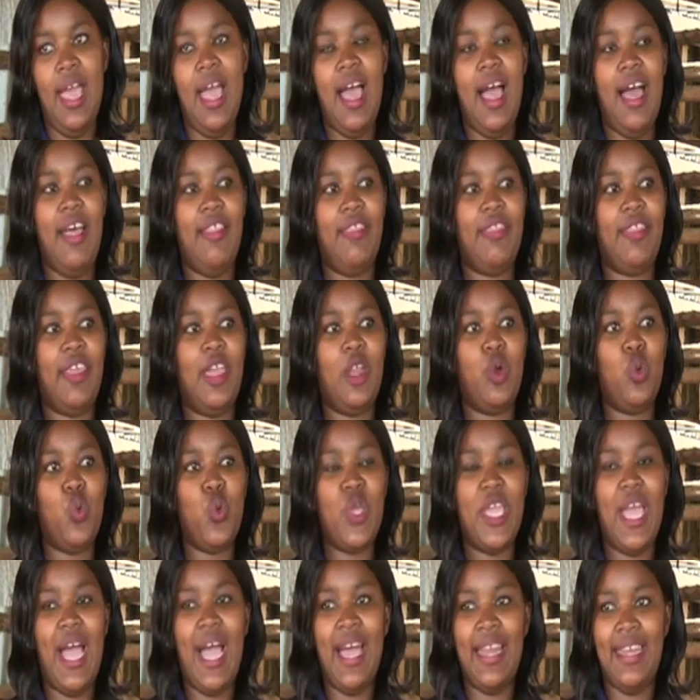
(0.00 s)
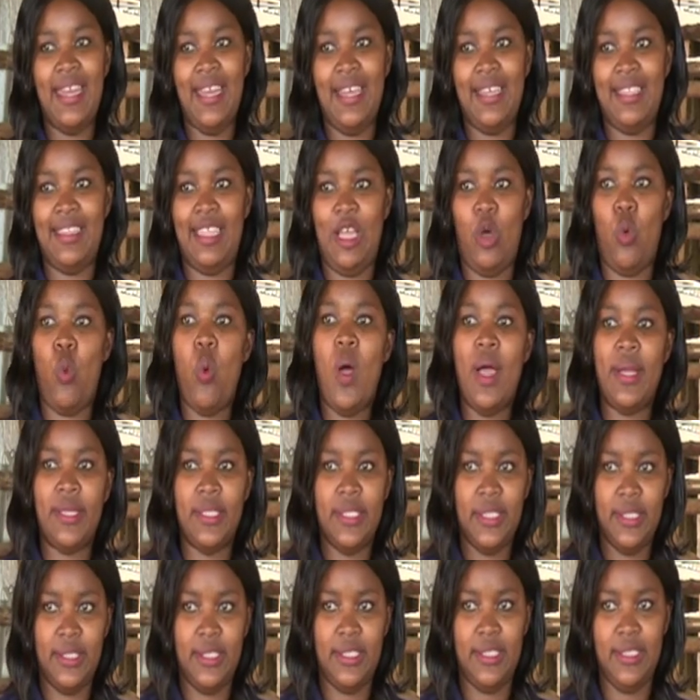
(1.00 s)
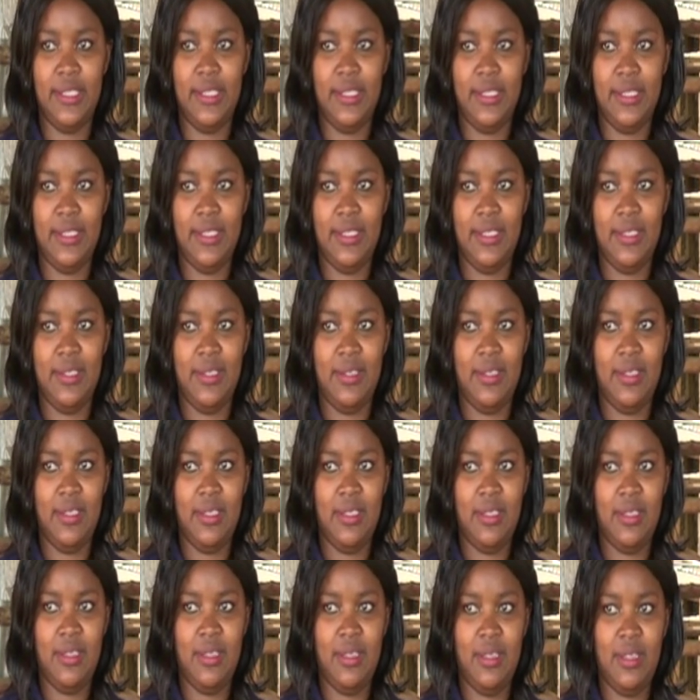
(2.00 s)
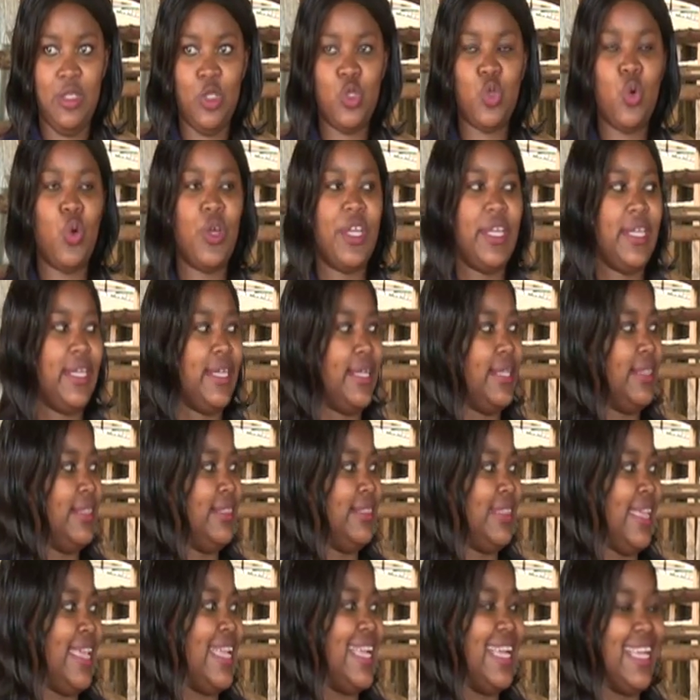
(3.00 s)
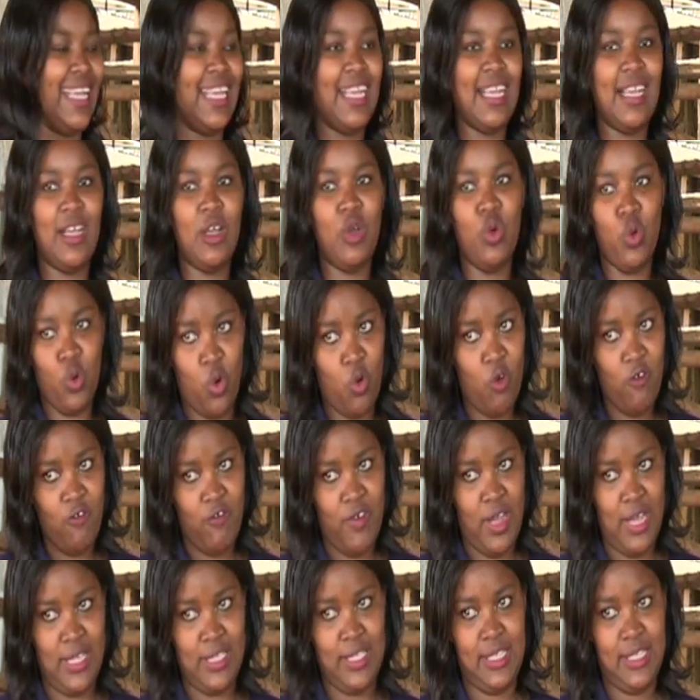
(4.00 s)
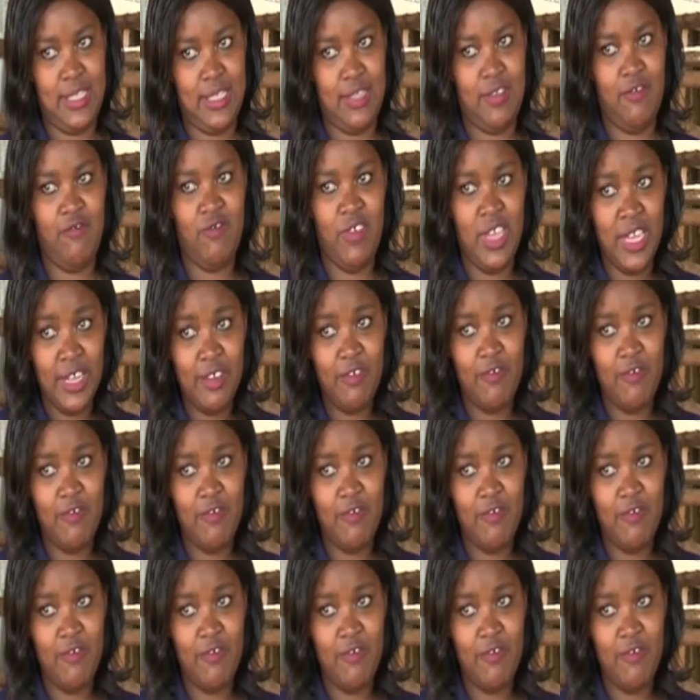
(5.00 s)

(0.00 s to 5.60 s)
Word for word: and then we added the quantity. So they grow fast, very